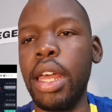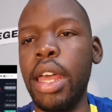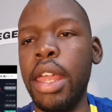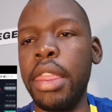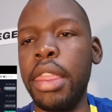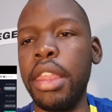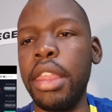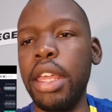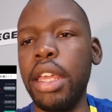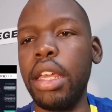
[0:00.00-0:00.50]
I
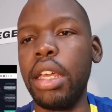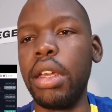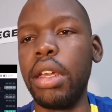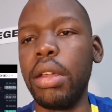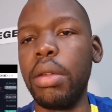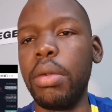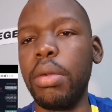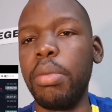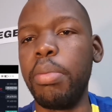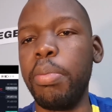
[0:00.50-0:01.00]
think
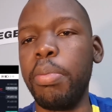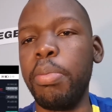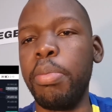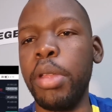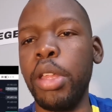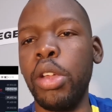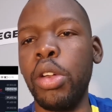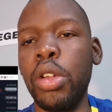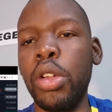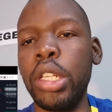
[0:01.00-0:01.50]

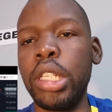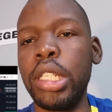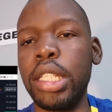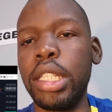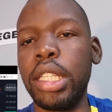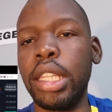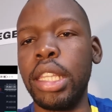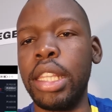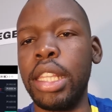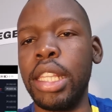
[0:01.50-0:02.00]
because
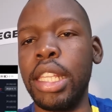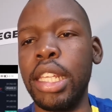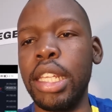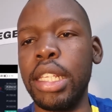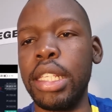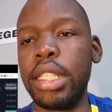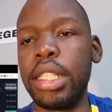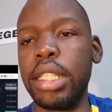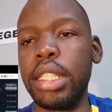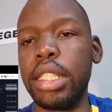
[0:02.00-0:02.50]

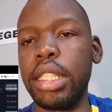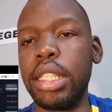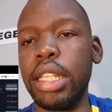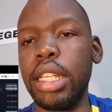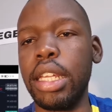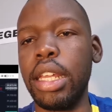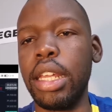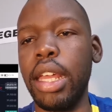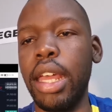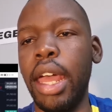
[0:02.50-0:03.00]
this
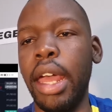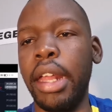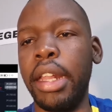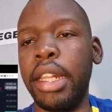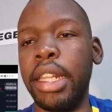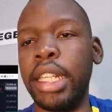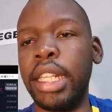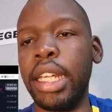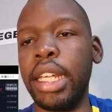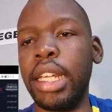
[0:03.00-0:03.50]

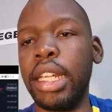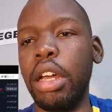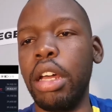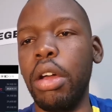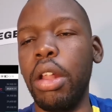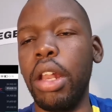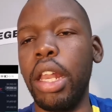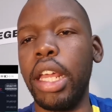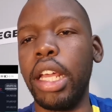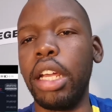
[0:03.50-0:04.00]
and that
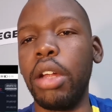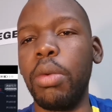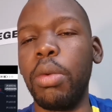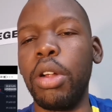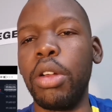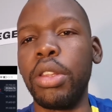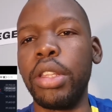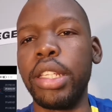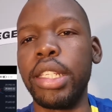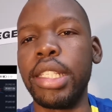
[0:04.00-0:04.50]
are like
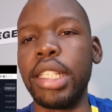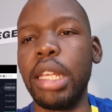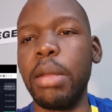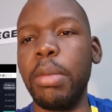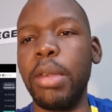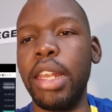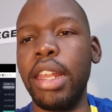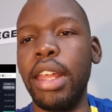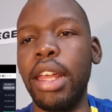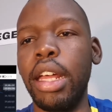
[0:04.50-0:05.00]
around the
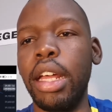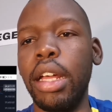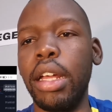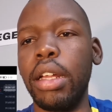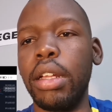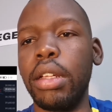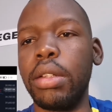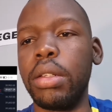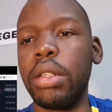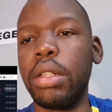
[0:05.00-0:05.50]
same
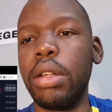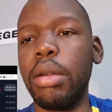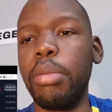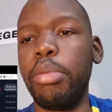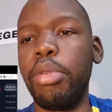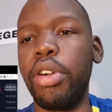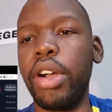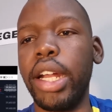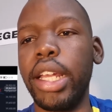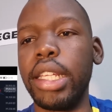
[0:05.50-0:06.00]

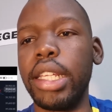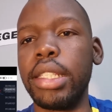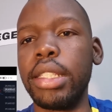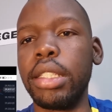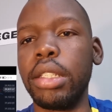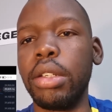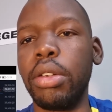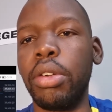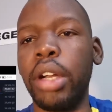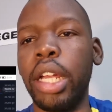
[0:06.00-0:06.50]

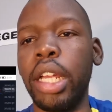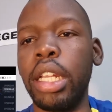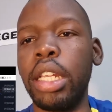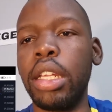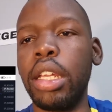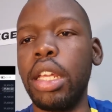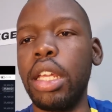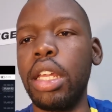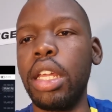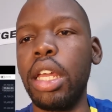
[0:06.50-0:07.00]
price, right?
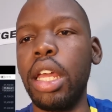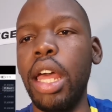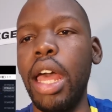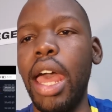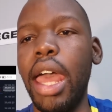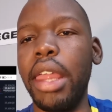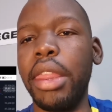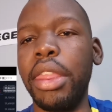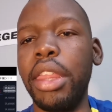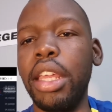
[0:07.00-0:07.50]

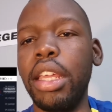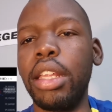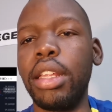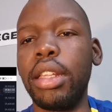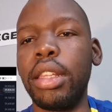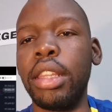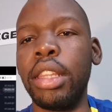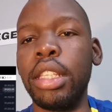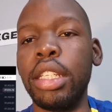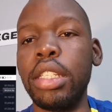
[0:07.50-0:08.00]
I think
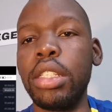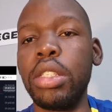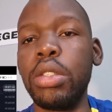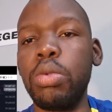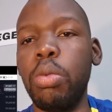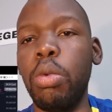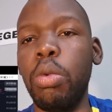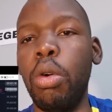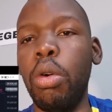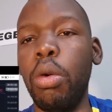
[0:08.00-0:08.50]

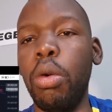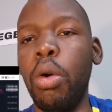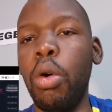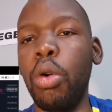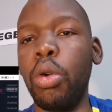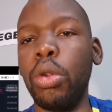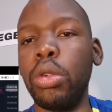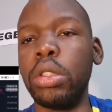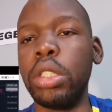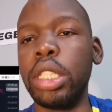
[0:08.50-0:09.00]
this will
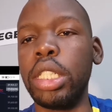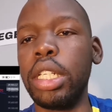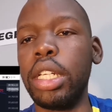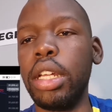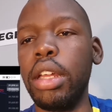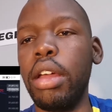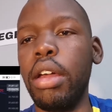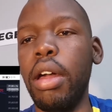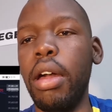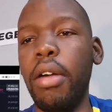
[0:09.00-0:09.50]
hold
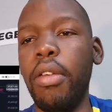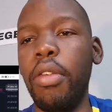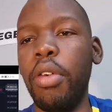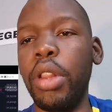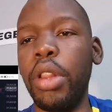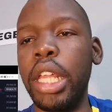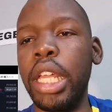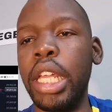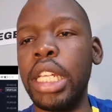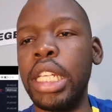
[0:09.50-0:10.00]

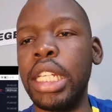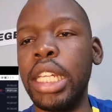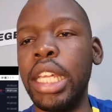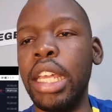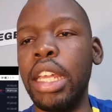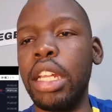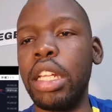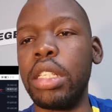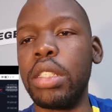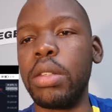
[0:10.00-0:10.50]
for the
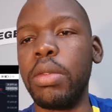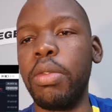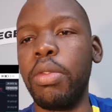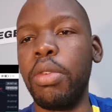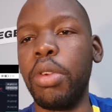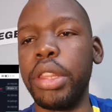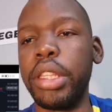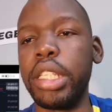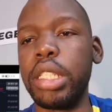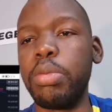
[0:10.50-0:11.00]
indicators
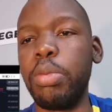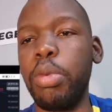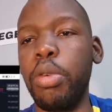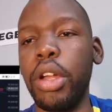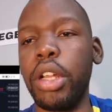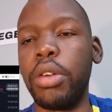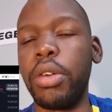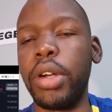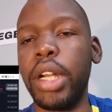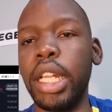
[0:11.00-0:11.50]
for this
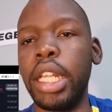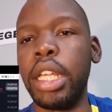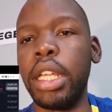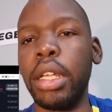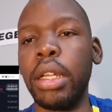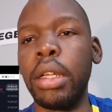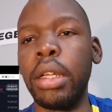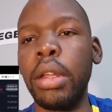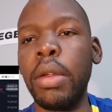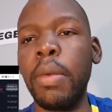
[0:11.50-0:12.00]
point right
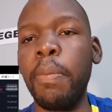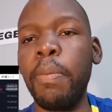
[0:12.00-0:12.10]
here.